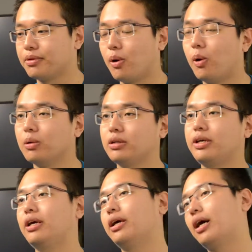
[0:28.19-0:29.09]

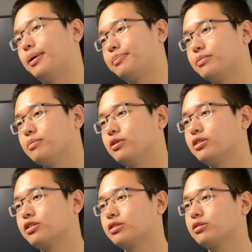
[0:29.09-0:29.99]
only
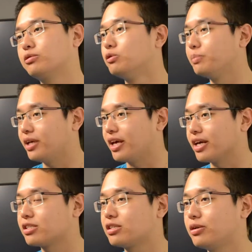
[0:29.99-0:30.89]
school media,
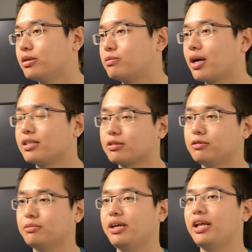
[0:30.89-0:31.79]
student-run
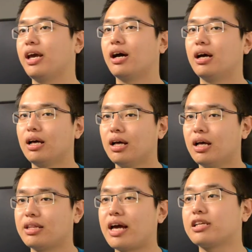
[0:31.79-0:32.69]
school media,
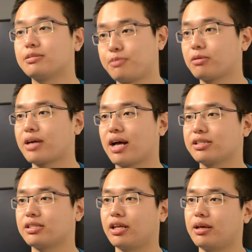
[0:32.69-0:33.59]
that is
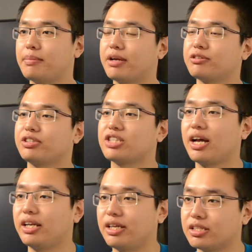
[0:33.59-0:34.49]
broadcasting in Mandarin
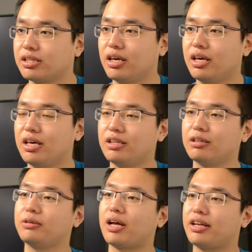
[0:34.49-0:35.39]
Chinese in the
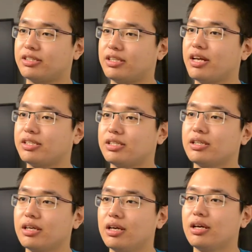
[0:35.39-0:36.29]
United States.
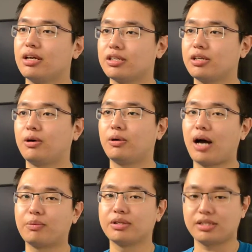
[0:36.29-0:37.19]
So
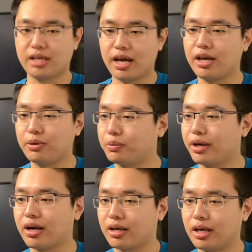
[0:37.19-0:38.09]
I would say we
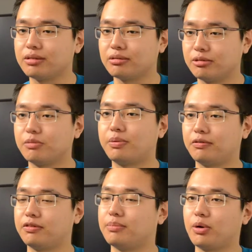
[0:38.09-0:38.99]
are a group
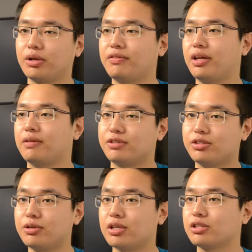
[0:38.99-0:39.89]
of motivated
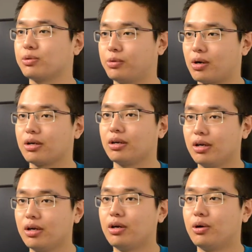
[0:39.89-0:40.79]
students who
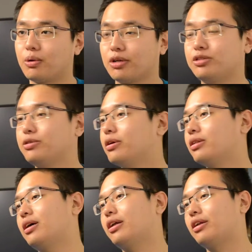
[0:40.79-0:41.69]
are doing
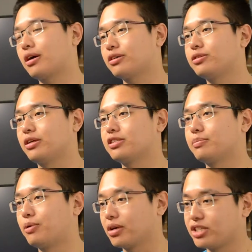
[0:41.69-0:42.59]
that in order to
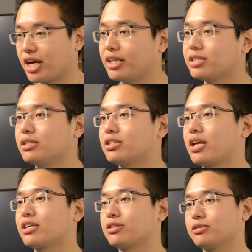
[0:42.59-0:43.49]
support Chinese
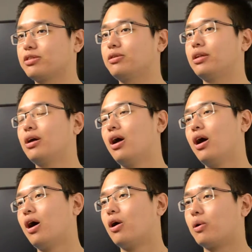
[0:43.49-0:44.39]
international students,
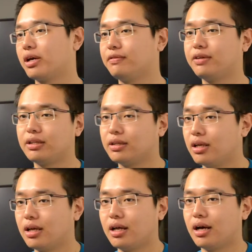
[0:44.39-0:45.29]
or even
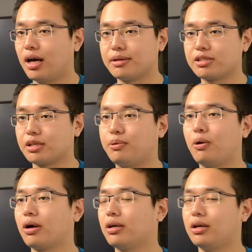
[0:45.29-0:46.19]

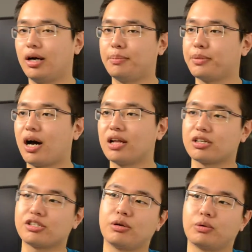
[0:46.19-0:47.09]
support other
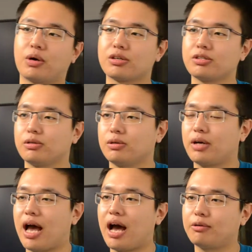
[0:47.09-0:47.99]
students who also
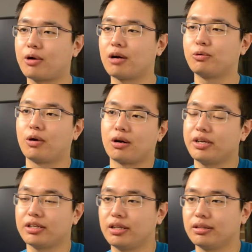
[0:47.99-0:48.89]
have or who are
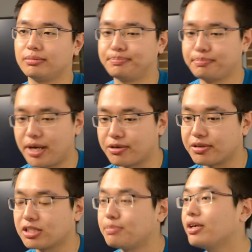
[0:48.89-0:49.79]
Mandarin
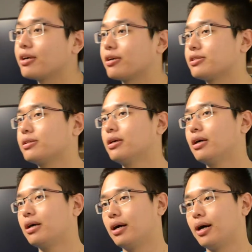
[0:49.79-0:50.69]
speakers
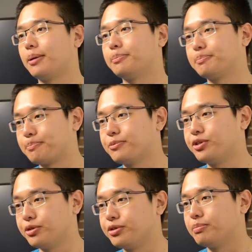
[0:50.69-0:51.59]

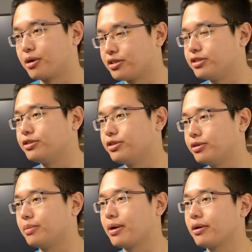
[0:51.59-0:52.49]
to merge
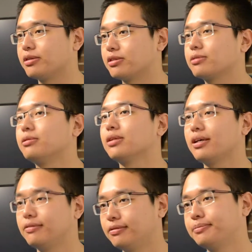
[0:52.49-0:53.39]
into American school life.